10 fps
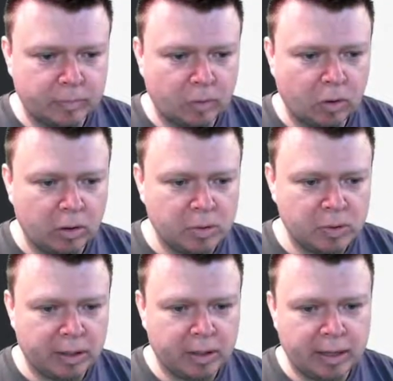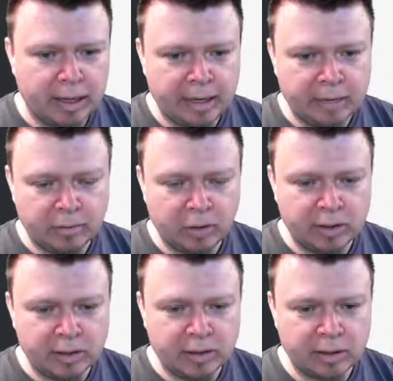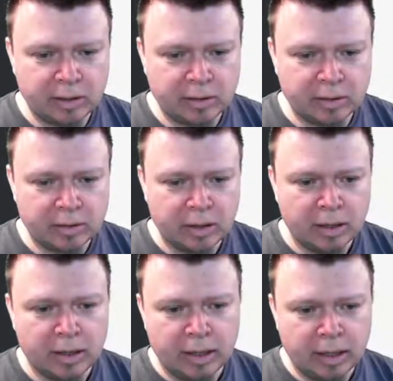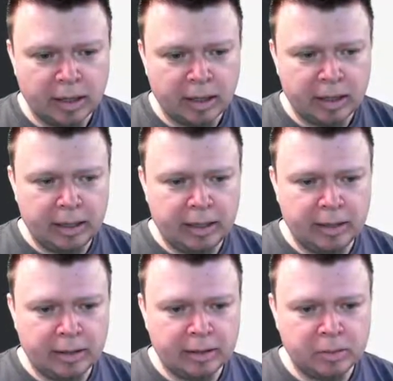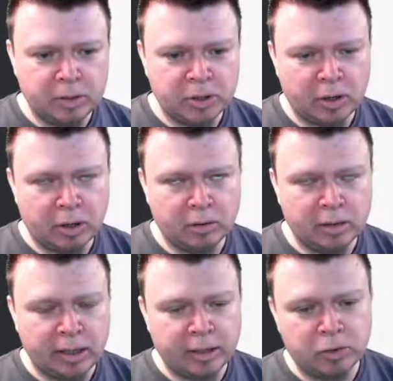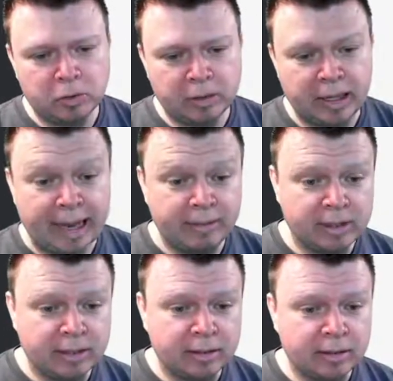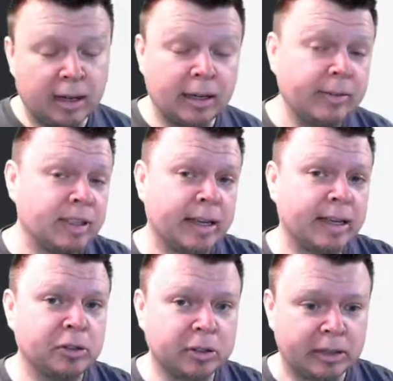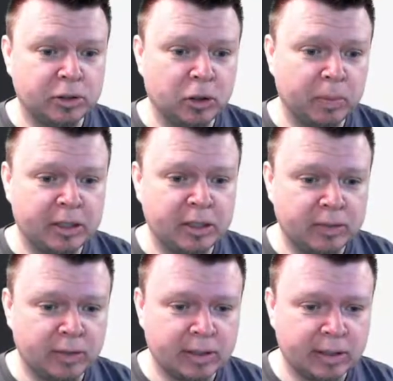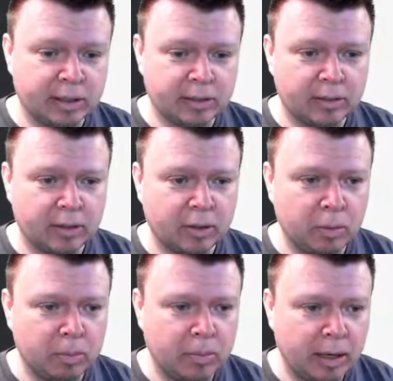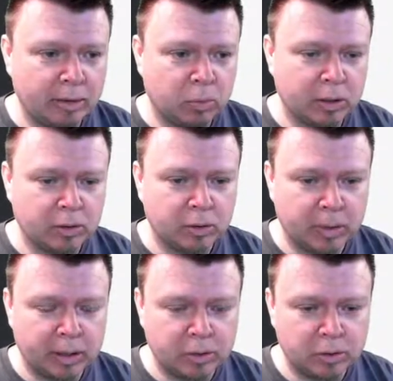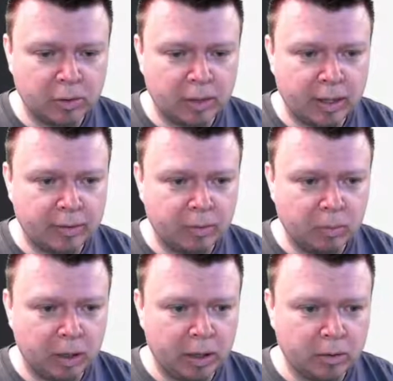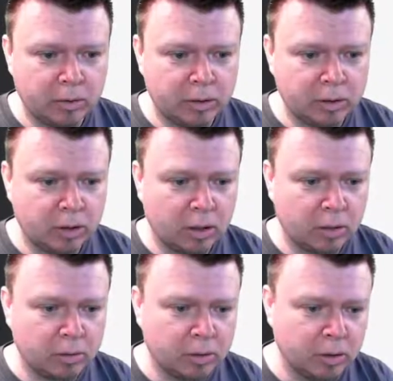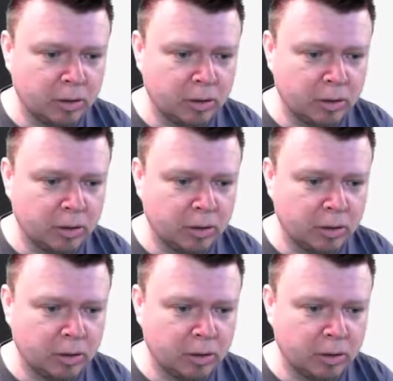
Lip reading: columns we can add. For instance, in this we show scheduled and visited. I never scheduled that job, it just visited. So we might want to make sure that we only show